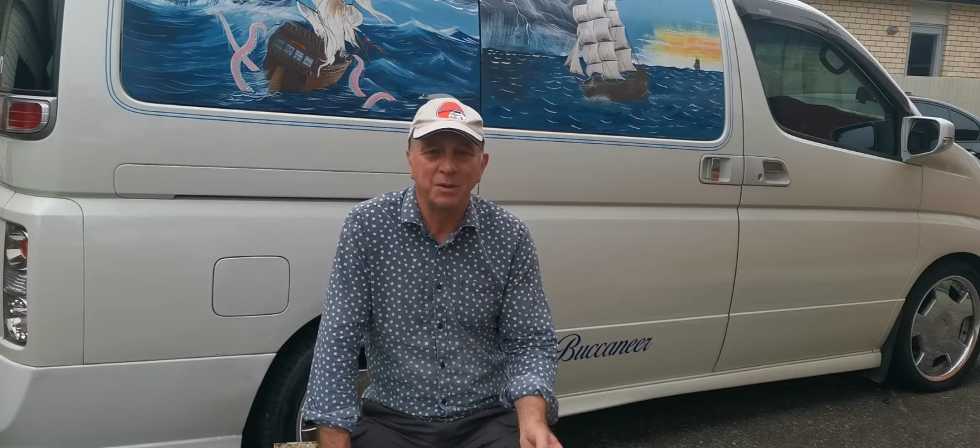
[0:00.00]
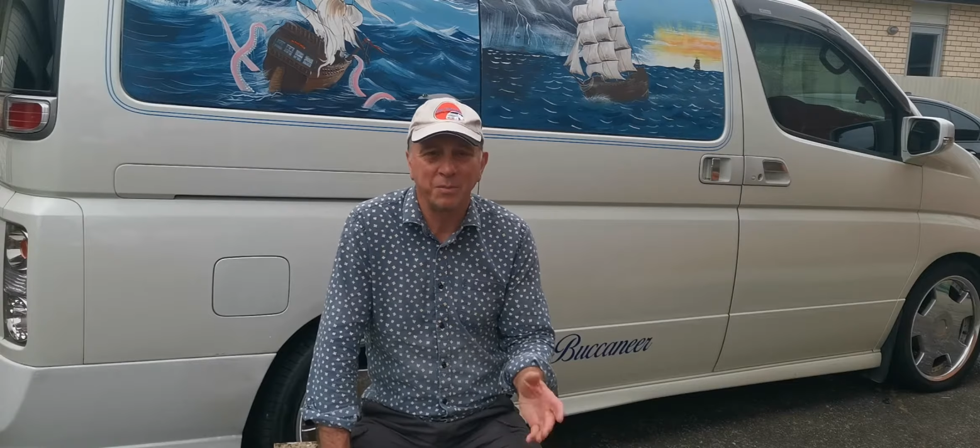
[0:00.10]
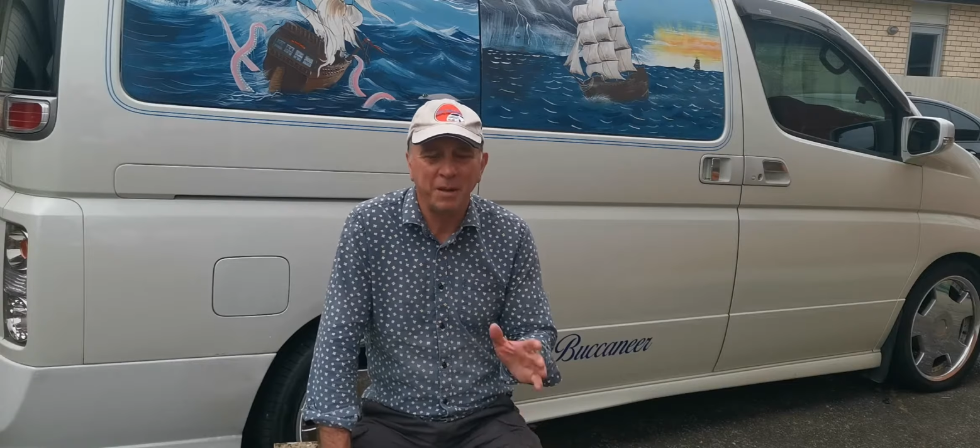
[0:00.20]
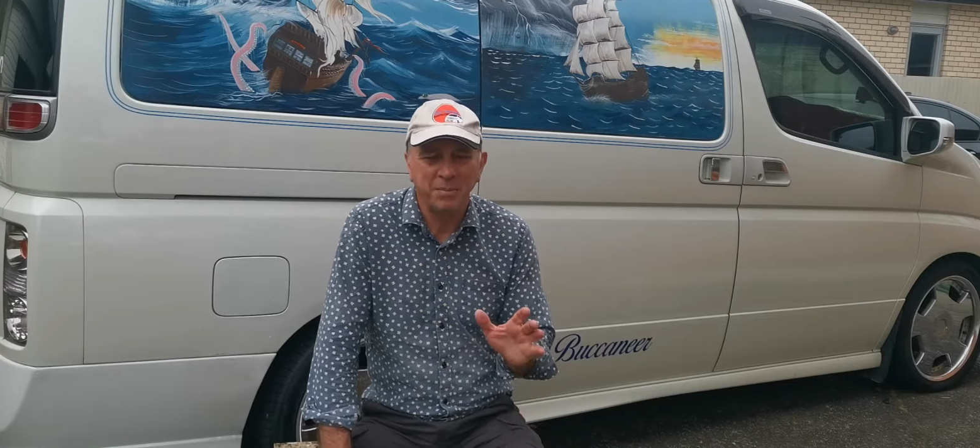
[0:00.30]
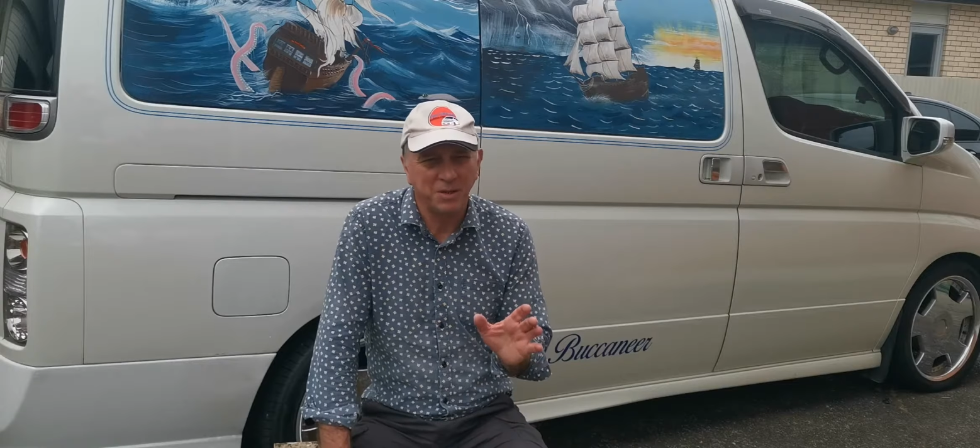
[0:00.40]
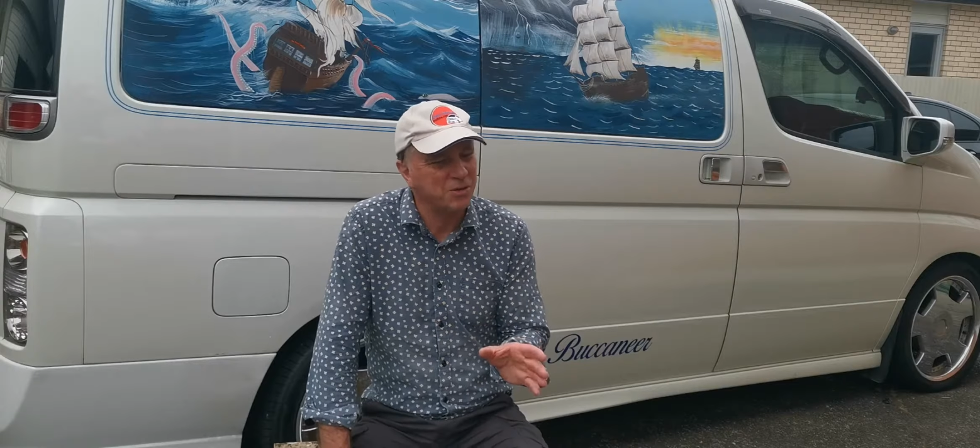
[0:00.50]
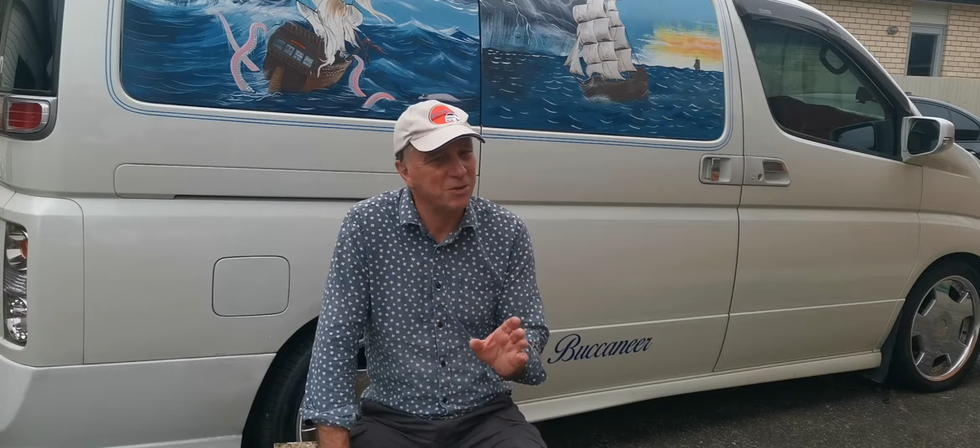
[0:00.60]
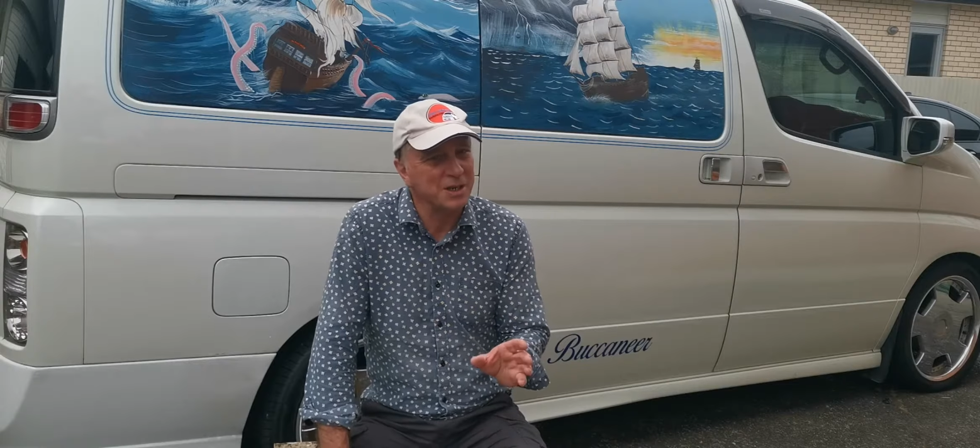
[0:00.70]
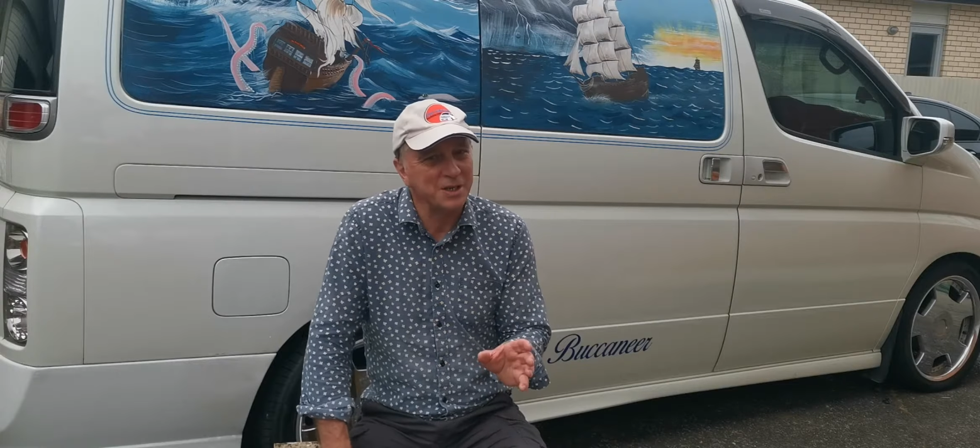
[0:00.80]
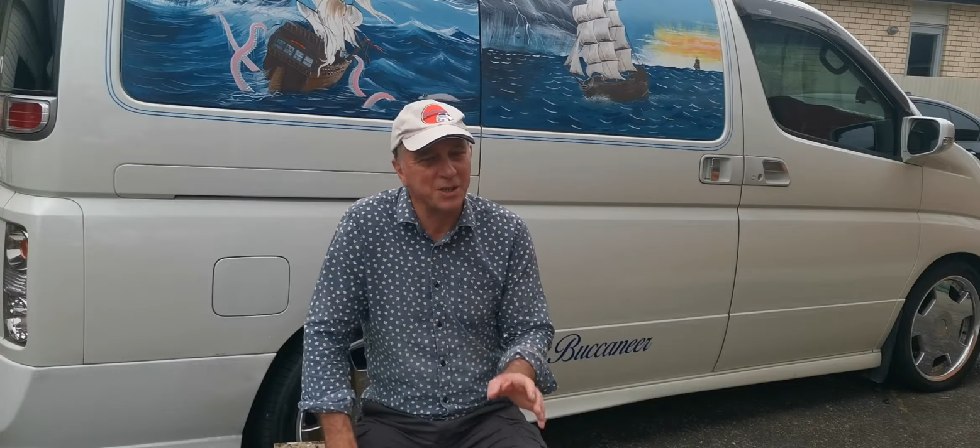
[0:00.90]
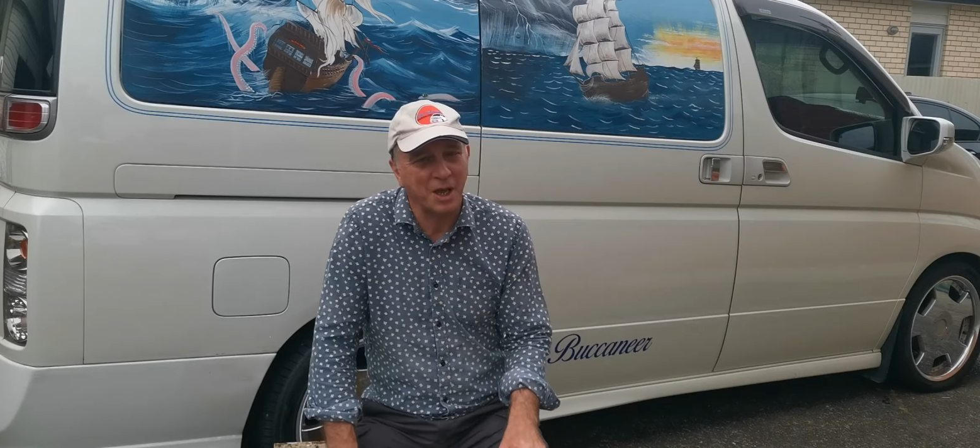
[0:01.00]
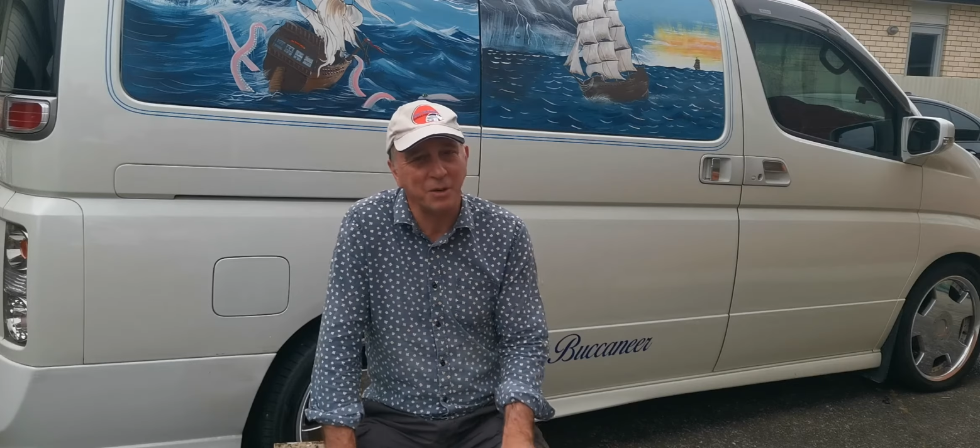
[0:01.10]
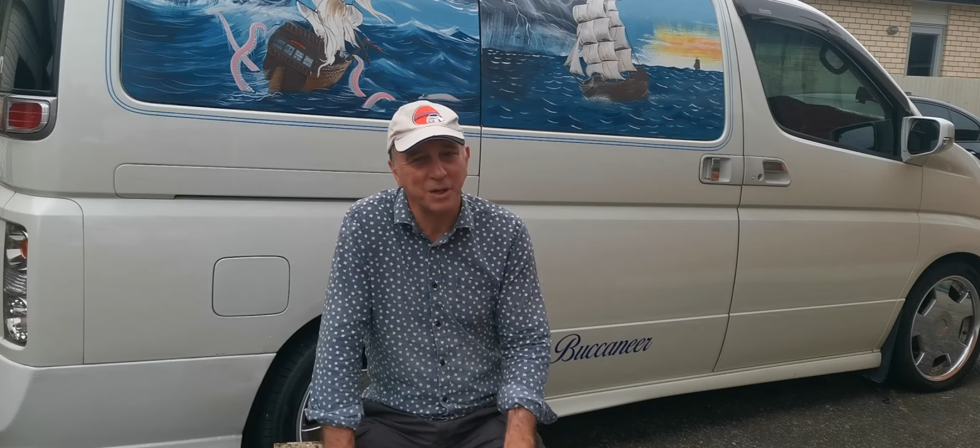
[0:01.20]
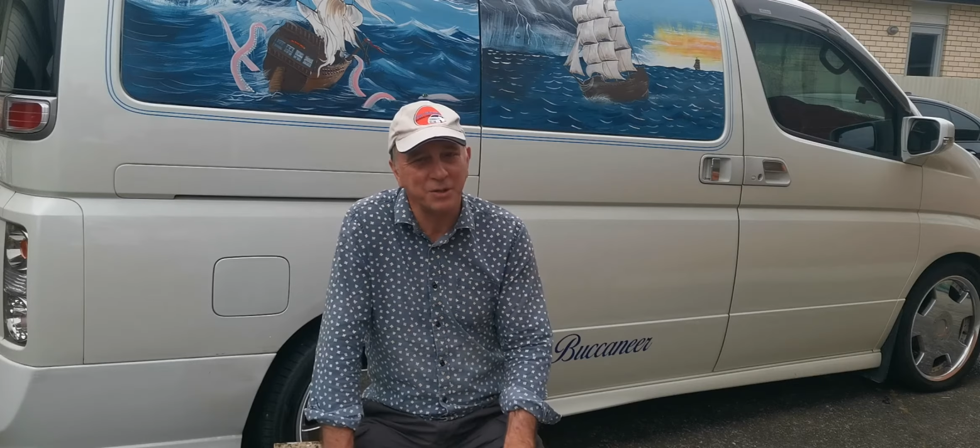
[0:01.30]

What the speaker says: maybe 2 years ago,